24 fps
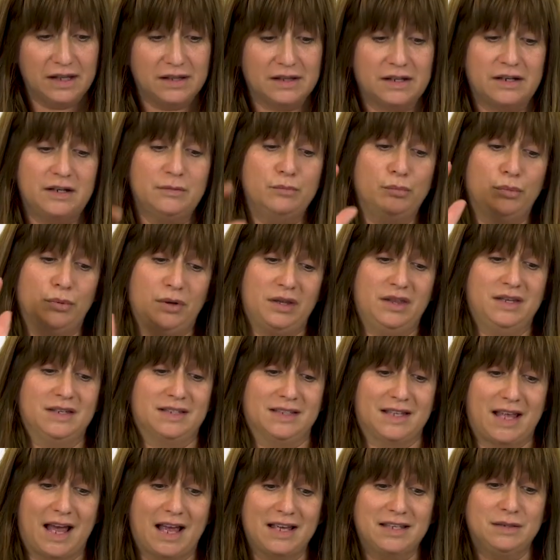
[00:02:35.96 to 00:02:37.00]
let him breathe
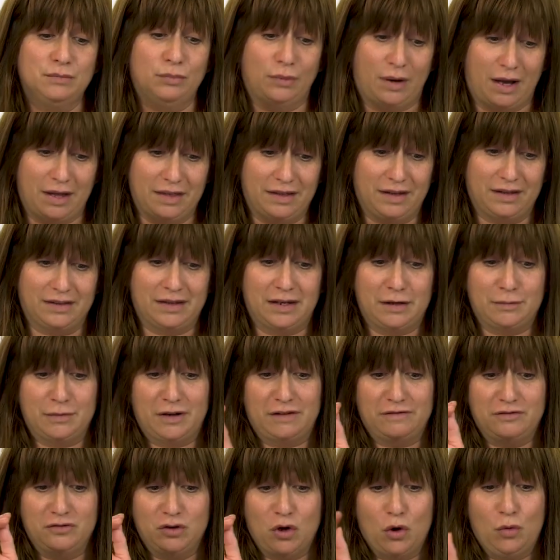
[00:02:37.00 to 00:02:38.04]
his last breath and let him
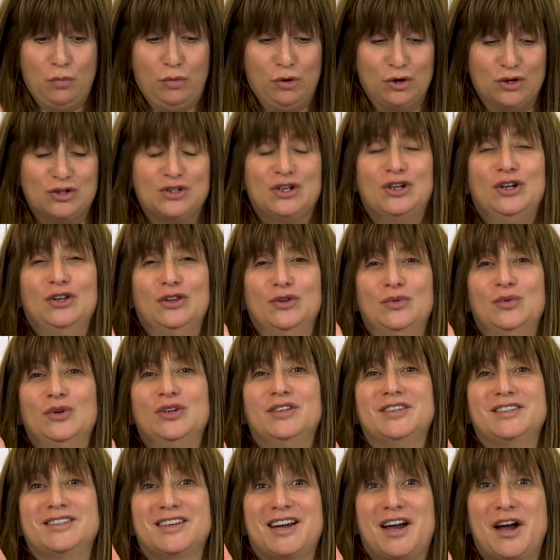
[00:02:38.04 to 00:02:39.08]
have no portion in the
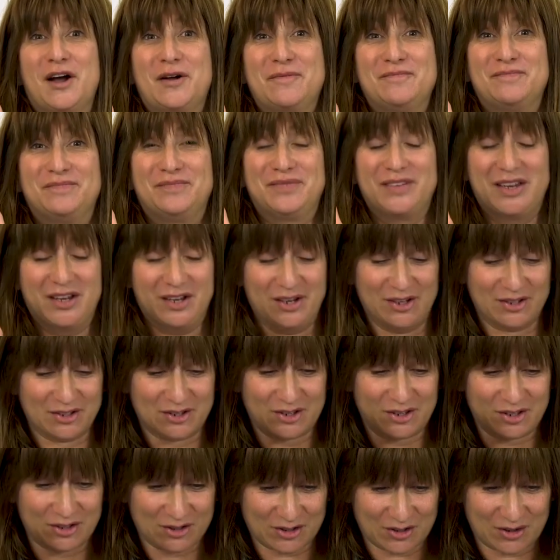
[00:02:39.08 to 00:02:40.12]
world to come.
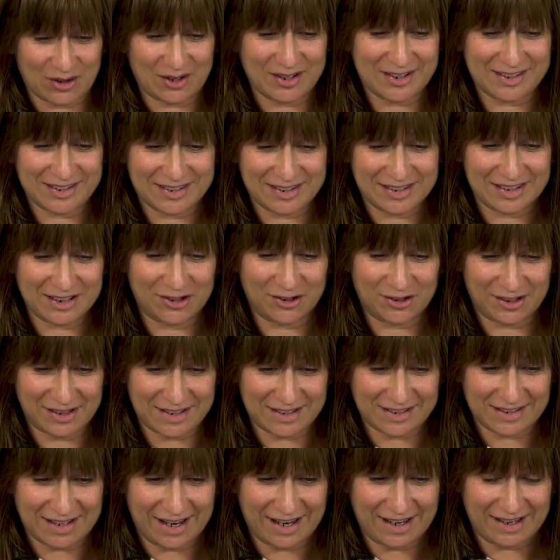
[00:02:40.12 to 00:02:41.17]
So the Zohar is literally
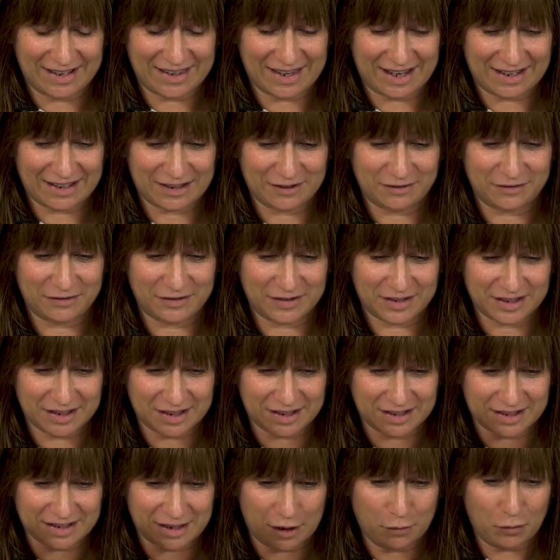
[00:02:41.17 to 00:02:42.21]
saying that if
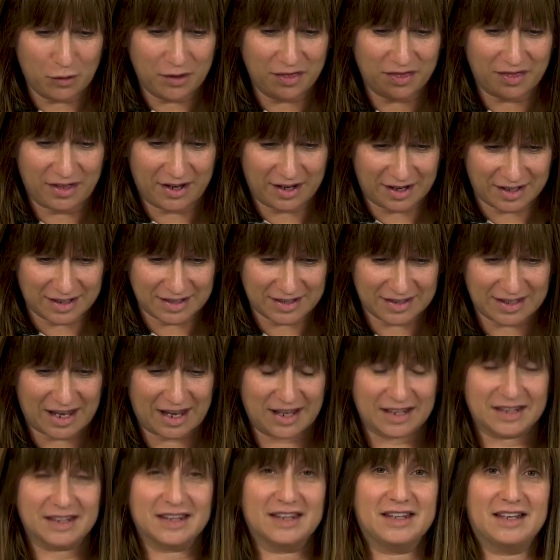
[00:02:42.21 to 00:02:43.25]
someone thinks
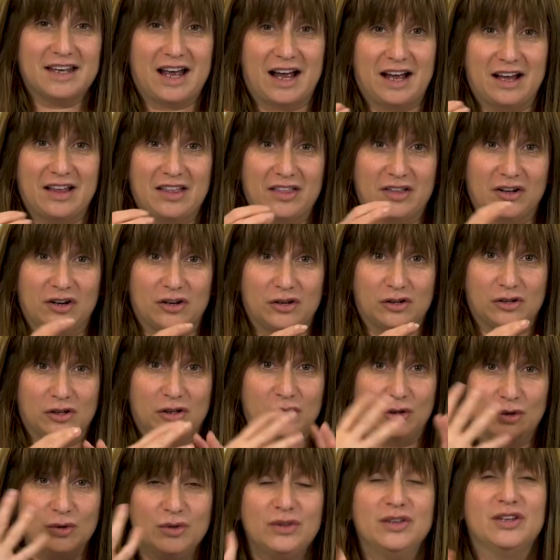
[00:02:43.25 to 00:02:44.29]
that the, the
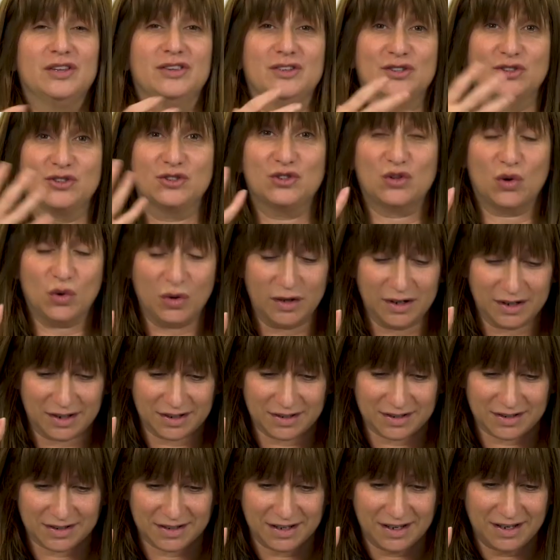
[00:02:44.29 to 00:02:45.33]
clothing, the
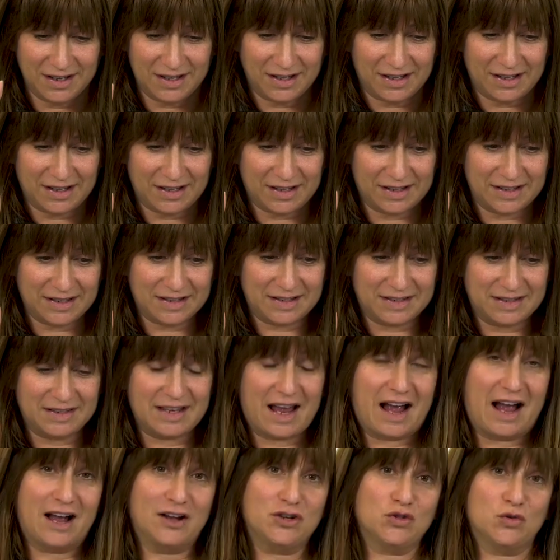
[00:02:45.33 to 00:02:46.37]
stories, is the
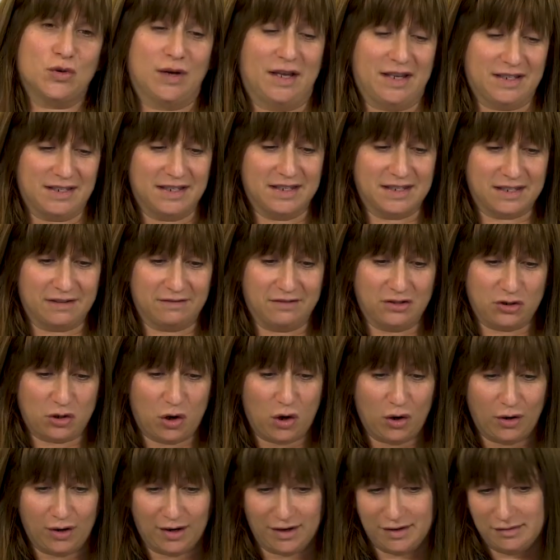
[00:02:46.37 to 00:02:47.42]
actual essence of the
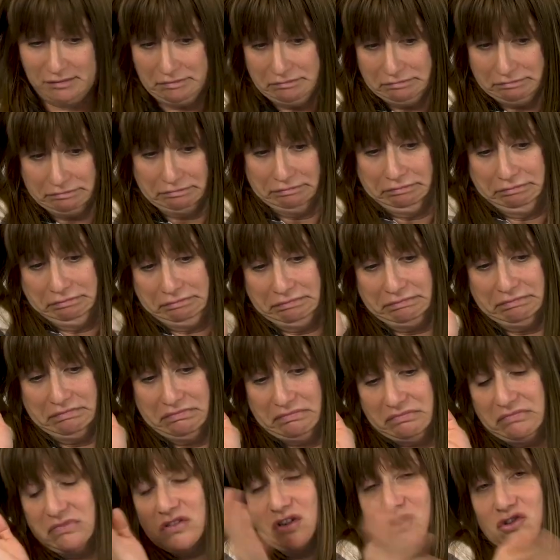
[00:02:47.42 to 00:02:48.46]
Torah,
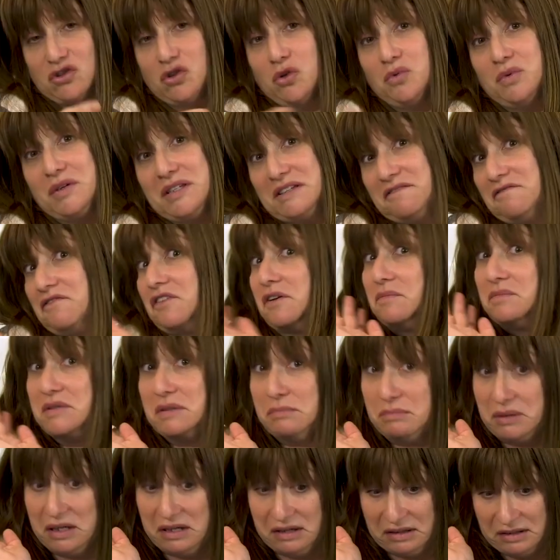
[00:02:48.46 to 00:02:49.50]
there's no reason for him to
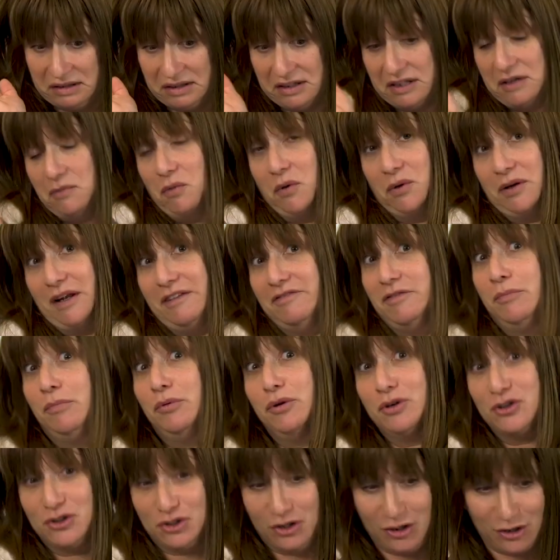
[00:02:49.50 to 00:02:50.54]
be here and he won't have a
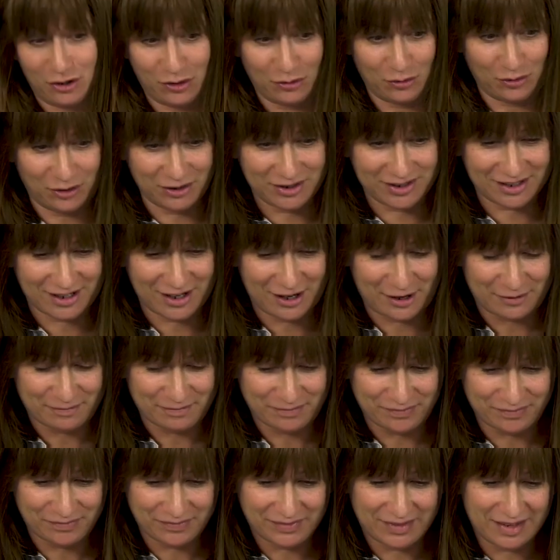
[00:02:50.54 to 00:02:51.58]
portion in the world to come.